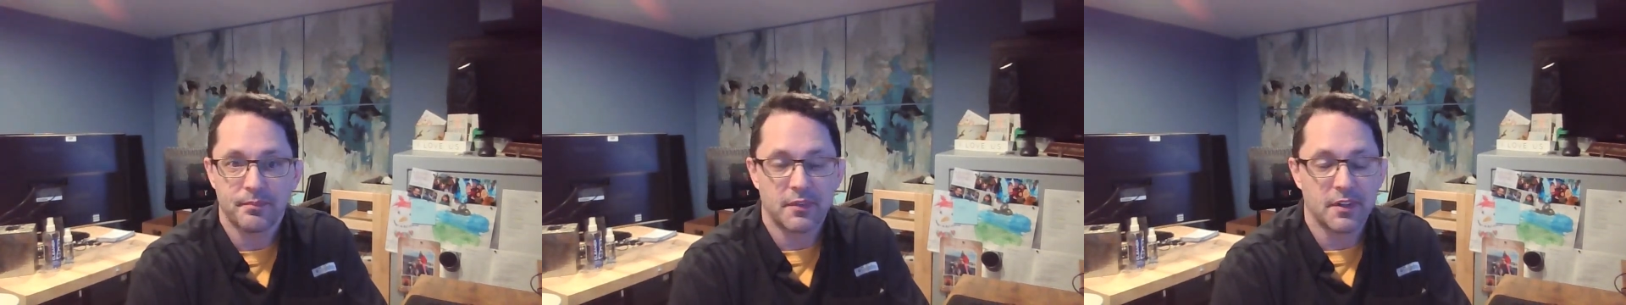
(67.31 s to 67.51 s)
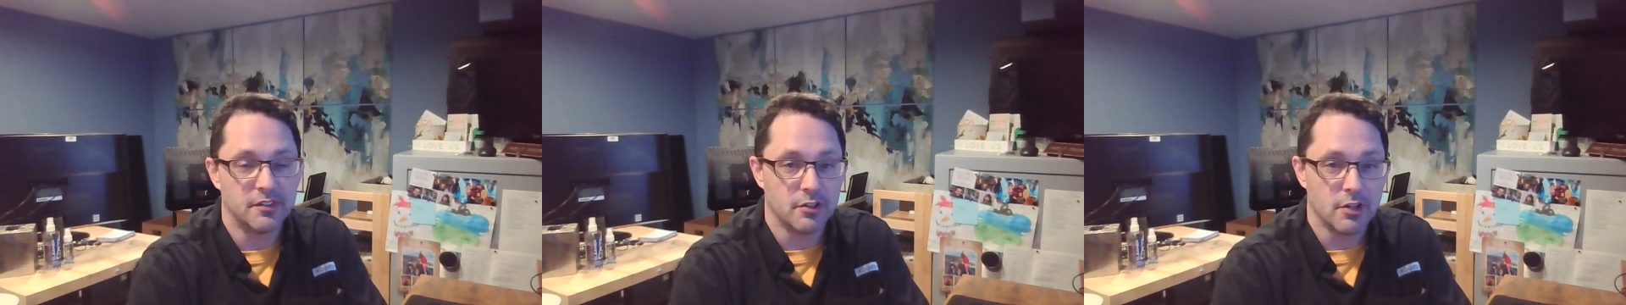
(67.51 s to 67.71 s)

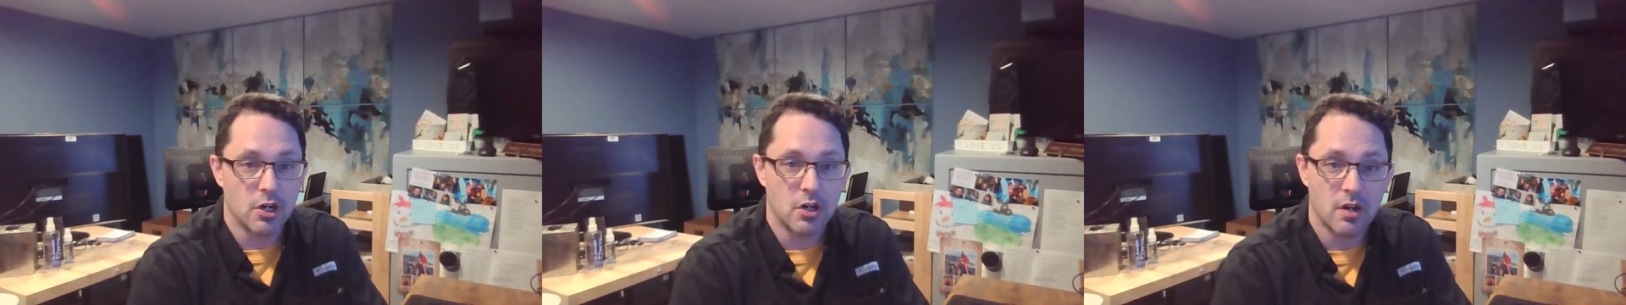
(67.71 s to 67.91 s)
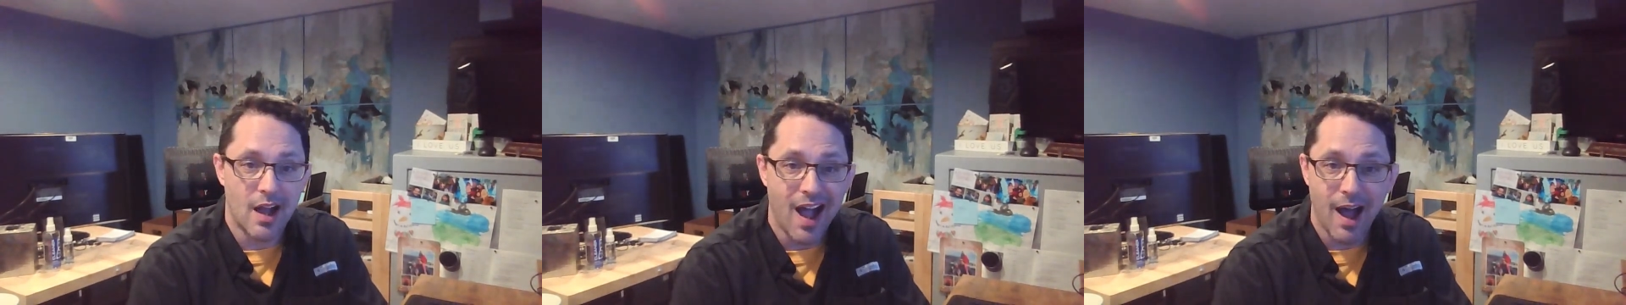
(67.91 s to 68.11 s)
These
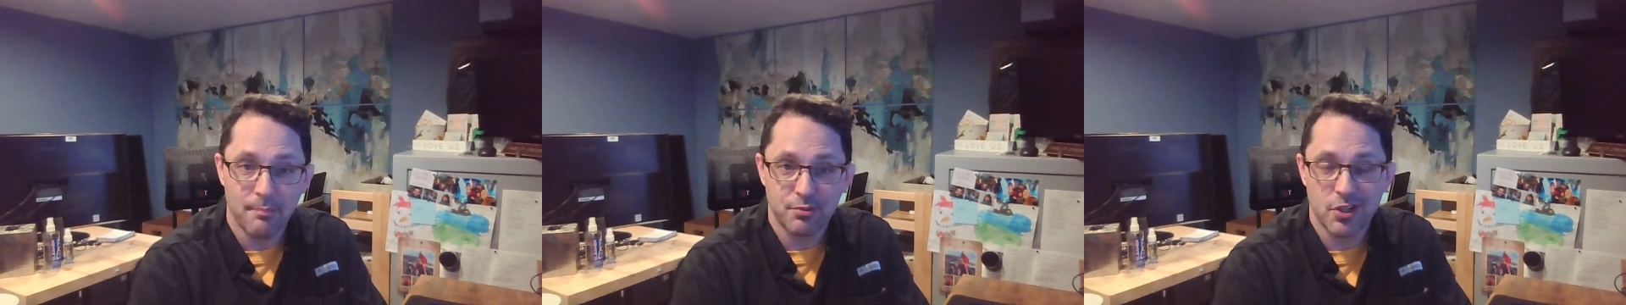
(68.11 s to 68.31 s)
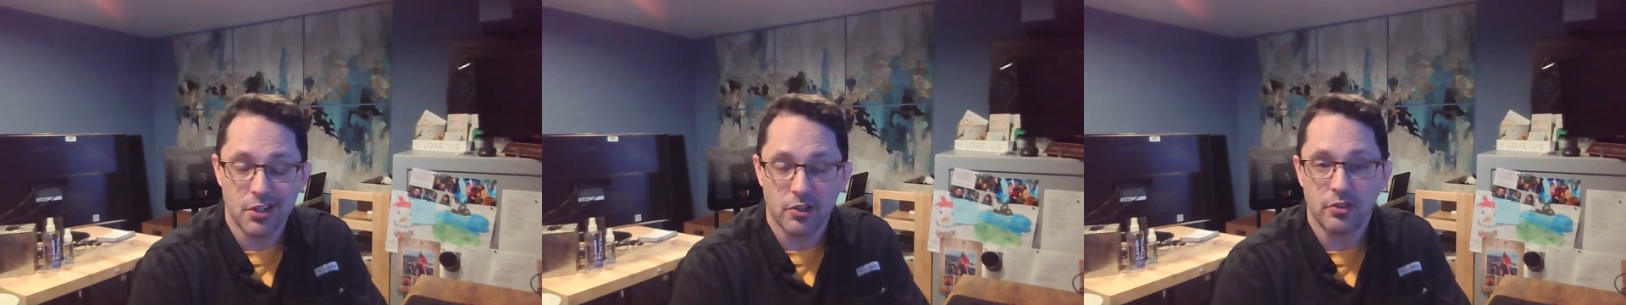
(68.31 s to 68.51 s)
are
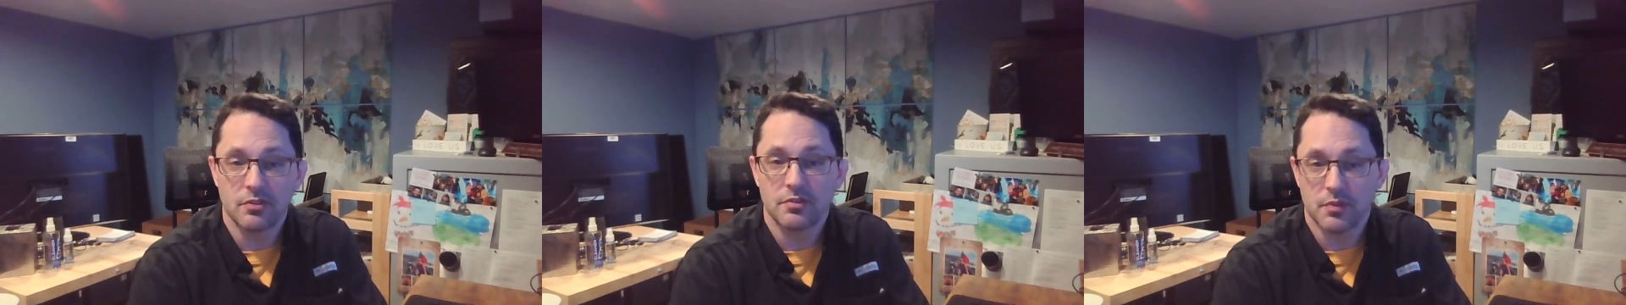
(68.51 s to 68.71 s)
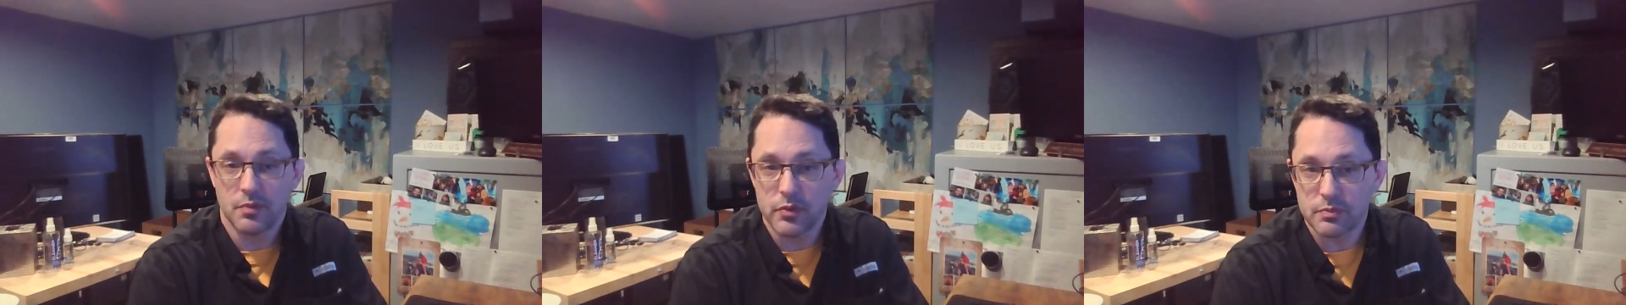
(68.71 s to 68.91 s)

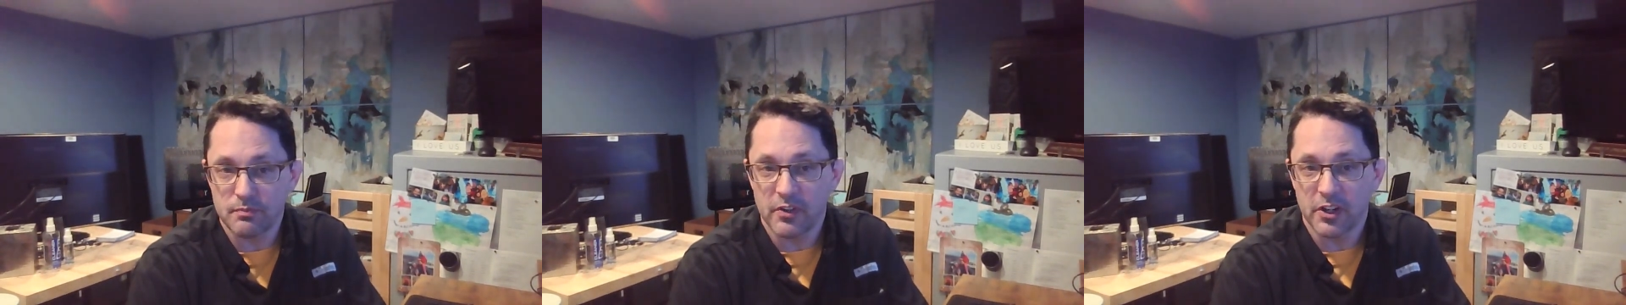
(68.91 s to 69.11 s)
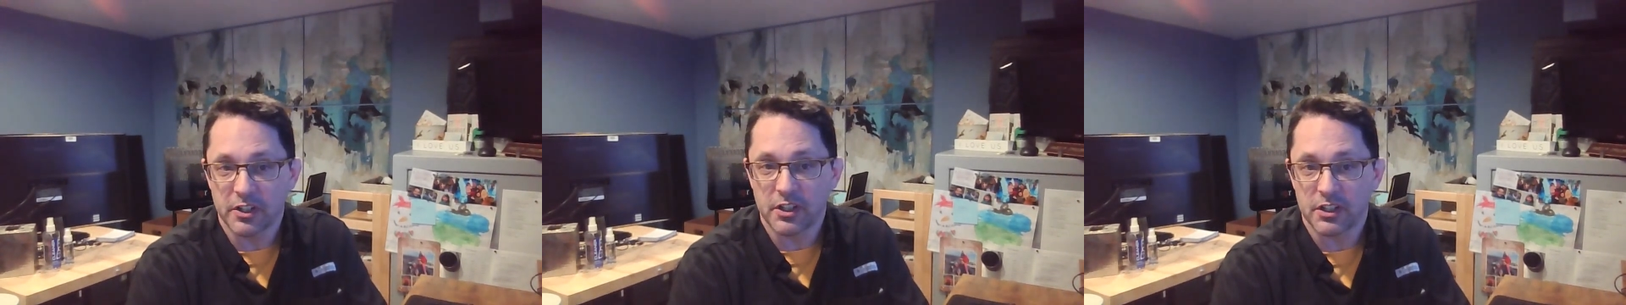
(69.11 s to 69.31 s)
optional. It's
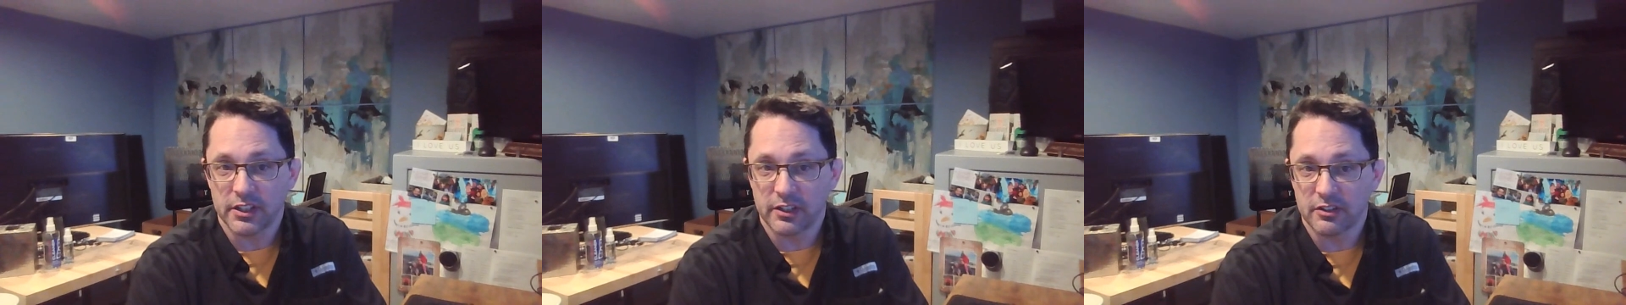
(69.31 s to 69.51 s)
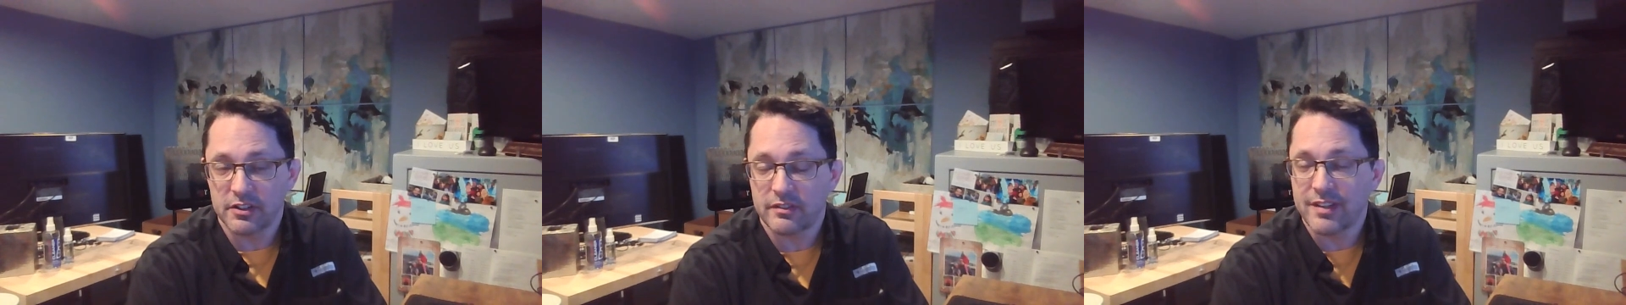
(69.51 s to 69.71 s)
very
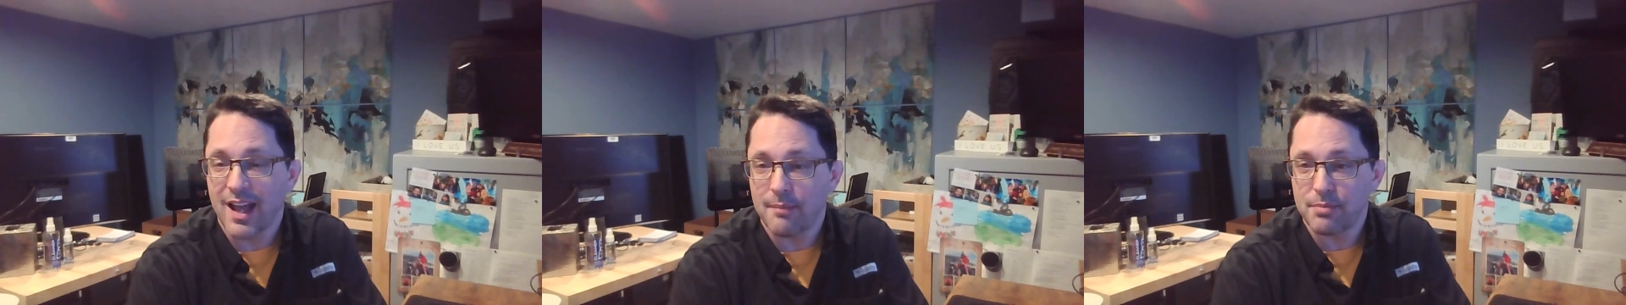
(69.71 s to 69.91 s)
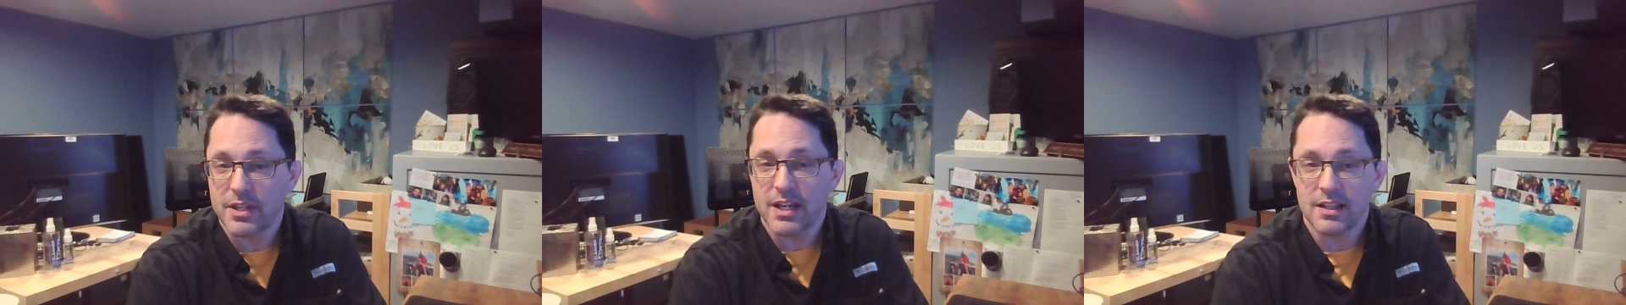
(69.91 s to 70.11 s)
clear at the
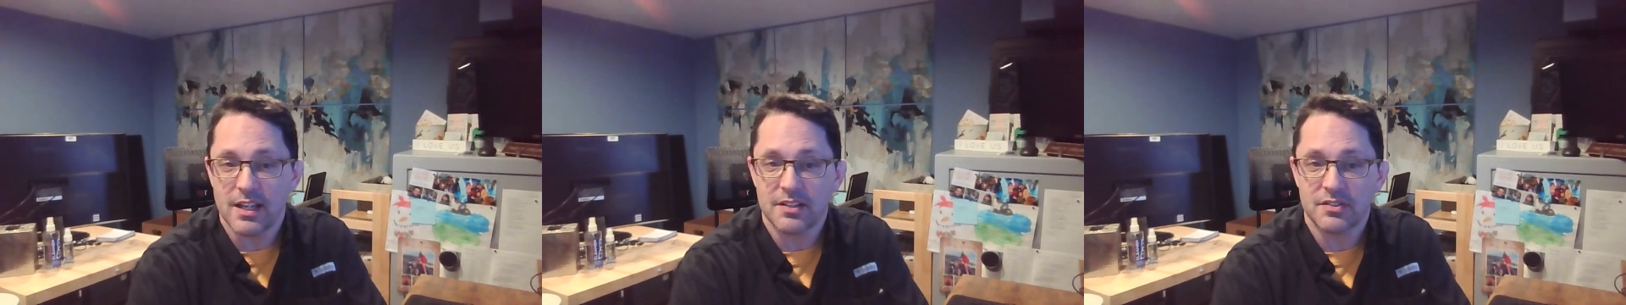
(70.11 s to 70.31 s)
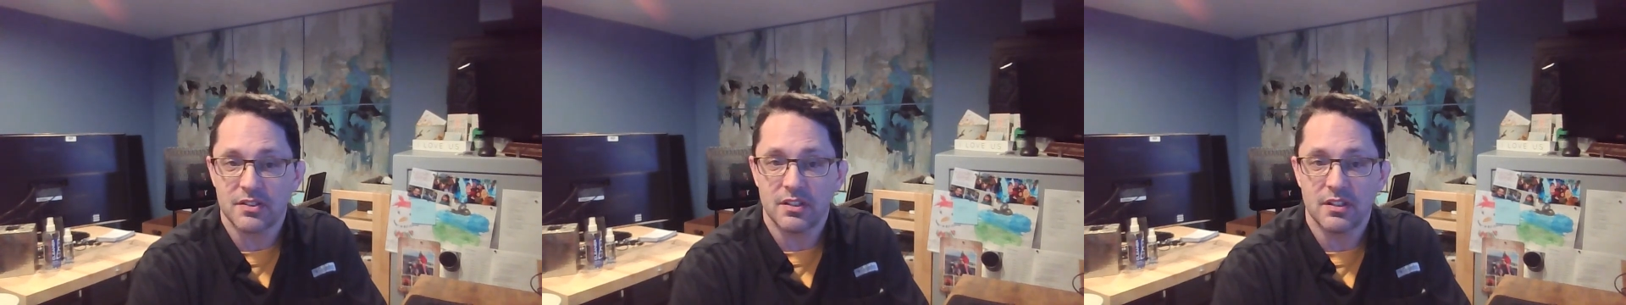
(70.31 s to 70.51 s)
top of that
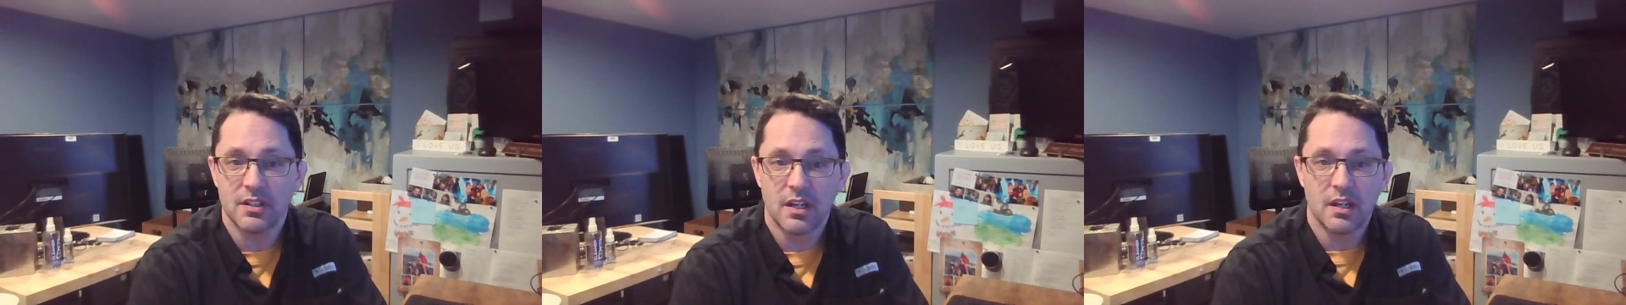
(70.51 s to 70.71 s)
lesson.